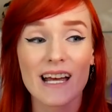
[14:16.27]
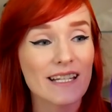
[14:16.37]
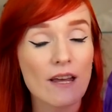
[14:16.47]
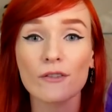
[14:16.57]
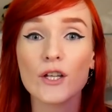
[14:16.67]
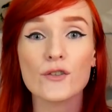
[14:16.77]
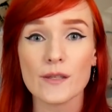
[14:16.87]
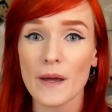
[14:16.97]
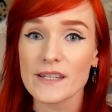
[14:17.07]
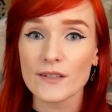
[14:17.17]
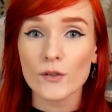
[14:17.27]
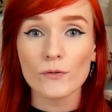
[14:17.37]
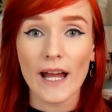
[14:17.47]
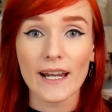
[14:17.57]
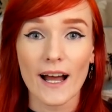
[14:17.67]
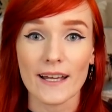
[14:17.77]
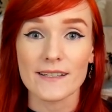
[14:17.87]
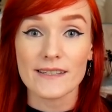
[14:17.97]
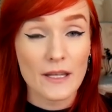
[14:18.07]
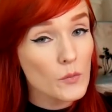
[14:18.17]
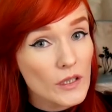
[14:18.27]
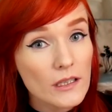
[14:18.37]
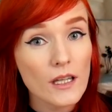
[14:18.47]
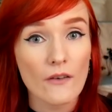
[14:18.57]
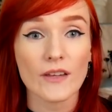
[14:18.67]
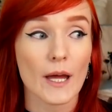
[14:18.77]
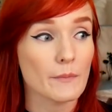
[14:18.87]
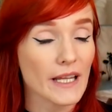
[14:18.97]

Definitely use them as little rat hides. They would love that,